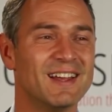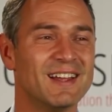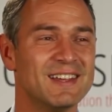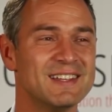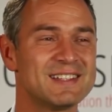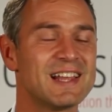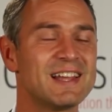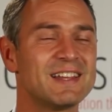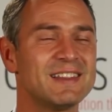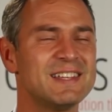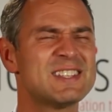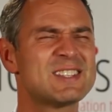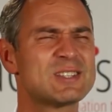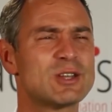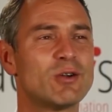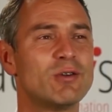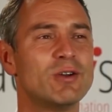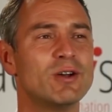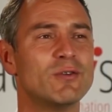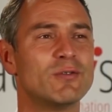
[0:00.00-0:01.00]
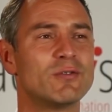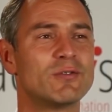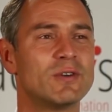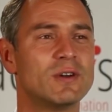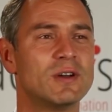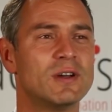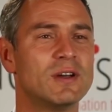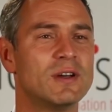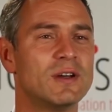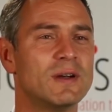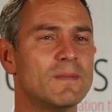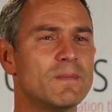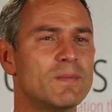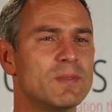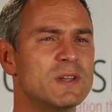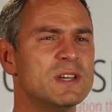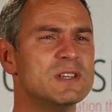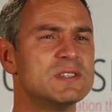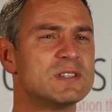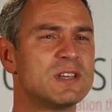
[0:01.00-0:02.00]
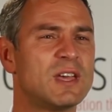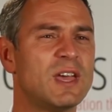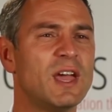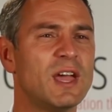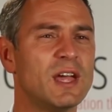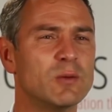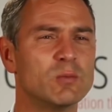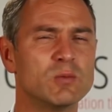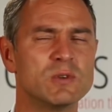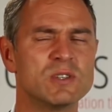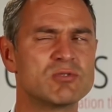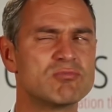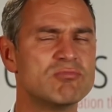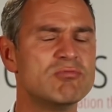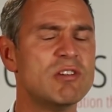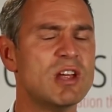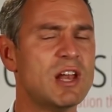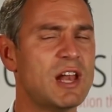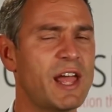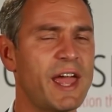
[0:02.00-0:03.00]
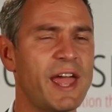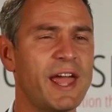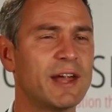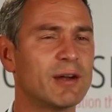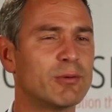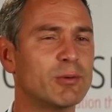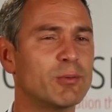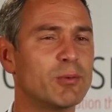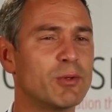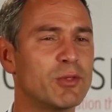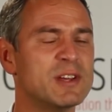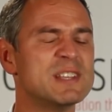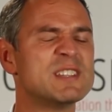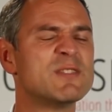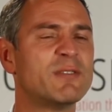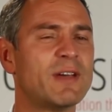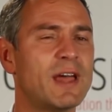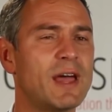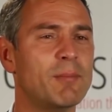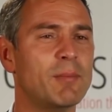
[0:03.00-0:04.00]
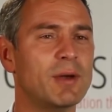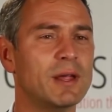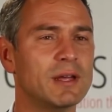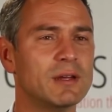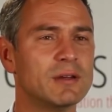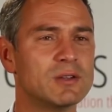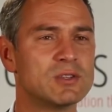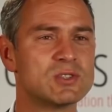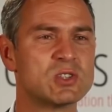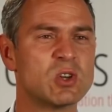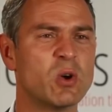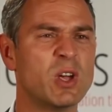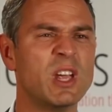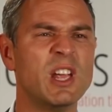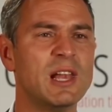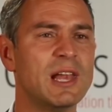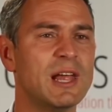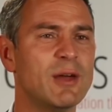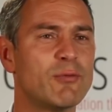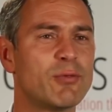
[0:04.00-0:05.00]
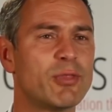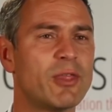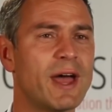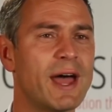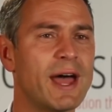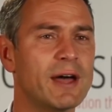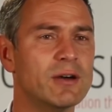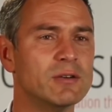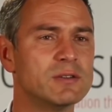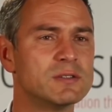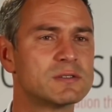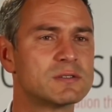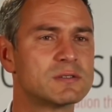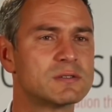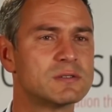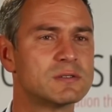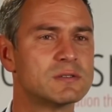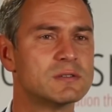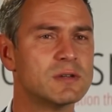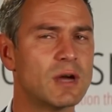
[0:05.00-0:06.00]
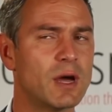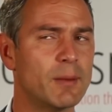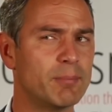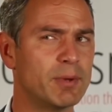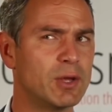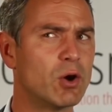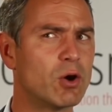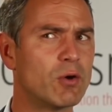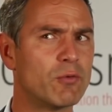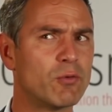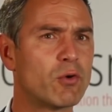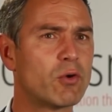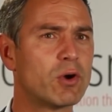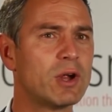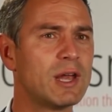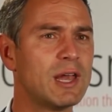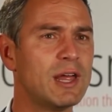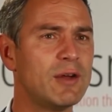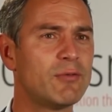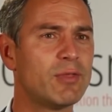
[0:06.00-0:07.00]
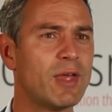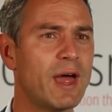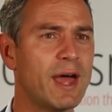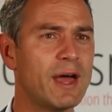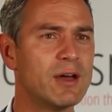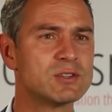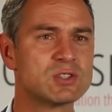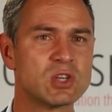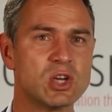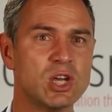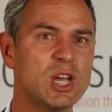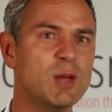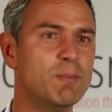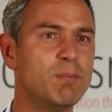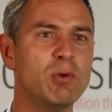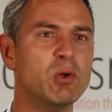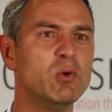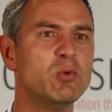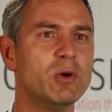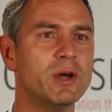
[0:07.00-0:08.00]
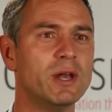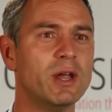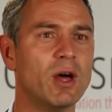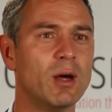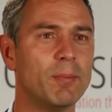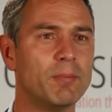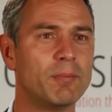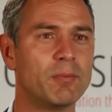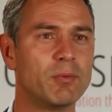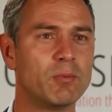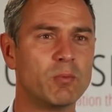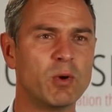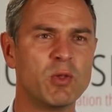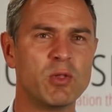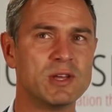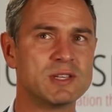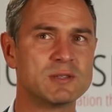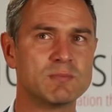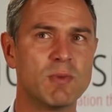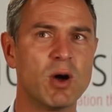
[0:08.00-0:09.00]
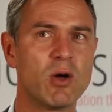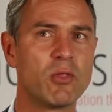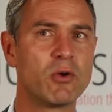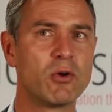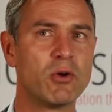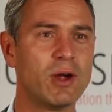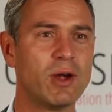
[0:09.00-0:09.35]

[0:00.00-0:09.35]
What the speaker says: this story of this kid was really angry with his family, so he left the house. And before he left the house, he blew it up with his mother